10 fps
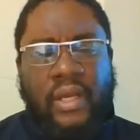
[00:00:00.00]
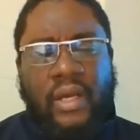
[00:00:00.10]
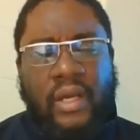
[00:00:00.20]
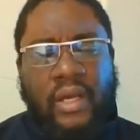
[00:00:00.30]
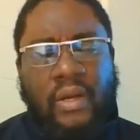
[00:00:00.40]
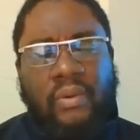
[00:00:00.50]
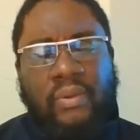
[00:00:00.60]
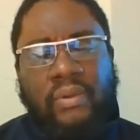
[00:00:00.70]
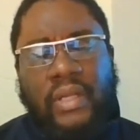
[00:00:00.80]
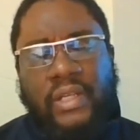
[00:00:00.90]

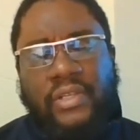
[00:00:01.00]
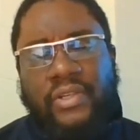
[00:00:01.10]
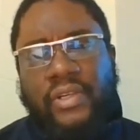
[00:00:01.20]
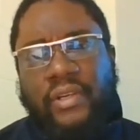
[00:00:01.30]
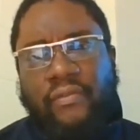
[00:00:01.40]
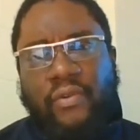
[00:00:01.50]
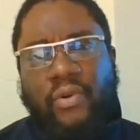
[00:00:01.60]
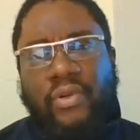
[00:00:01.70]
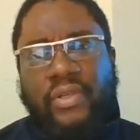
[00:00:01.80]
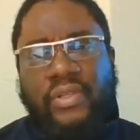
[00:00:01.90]
Nigeria, of
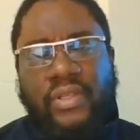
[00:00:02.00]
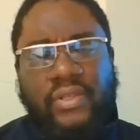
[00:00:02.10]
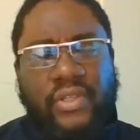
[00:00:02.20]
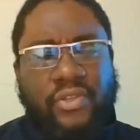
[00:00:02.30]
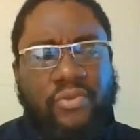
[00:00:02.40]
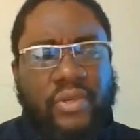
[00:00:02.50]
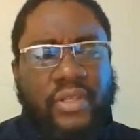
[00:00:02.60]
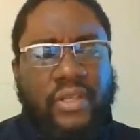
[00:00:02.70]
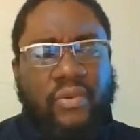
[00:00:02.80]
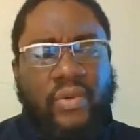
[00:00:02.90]
course, is
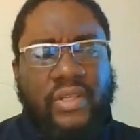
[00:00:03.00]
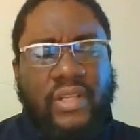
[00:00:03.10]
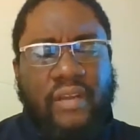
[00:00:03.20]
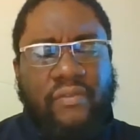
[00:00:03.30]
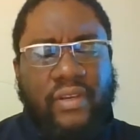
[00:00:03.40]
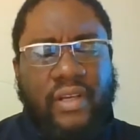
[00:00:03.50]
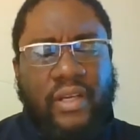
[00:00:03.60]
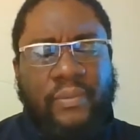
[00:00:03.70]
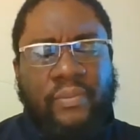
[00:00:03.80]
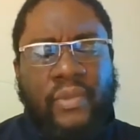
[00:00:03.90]
situated in West
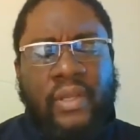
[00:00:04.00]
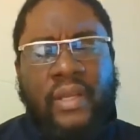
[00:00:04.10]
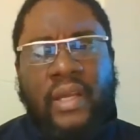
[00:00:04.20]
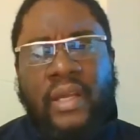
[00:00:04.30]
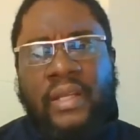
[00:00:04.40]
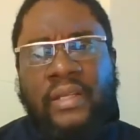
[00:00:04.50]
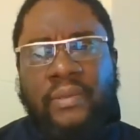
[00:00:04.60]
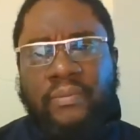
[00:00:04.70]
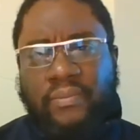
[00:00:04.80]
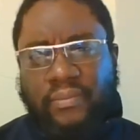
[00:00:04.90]
Africa,
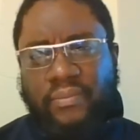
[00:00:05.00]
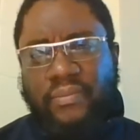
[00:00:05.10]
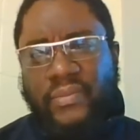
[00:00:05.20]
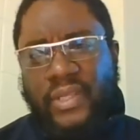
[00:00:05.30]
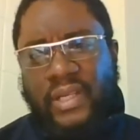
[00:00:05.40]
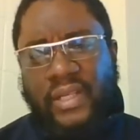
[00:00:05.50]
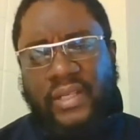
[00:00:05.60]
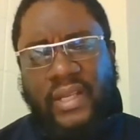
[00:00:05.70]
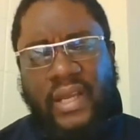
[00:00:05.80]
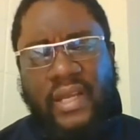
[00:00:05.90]
and it
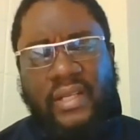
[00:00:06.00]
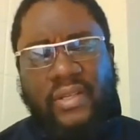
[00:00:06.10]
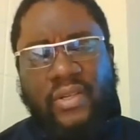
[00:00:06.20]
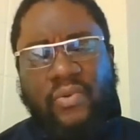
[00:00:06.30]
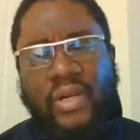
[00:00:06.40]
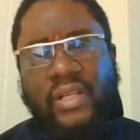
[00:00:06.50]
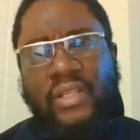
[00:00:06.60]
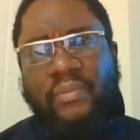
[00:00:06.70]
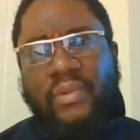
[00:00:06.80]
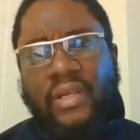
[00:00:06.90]
has had quite
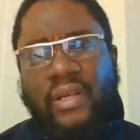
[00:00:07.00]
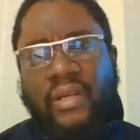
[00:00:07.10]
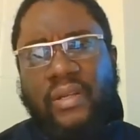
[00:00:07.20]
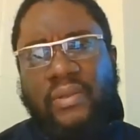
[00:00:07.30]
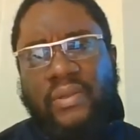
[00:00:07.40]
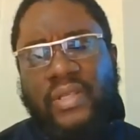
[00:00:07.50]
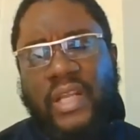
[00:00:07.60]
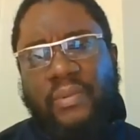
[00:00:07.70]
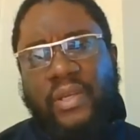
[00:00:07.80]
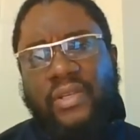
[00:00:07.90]
some
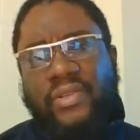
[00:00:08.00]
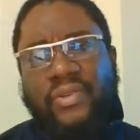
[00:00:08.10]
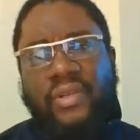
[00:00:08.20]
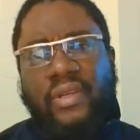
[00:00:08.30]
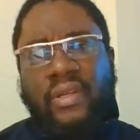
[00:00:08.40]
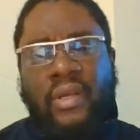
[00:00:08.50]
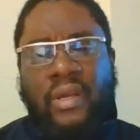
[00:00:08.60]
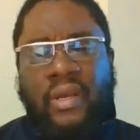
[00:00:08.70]
Islamic history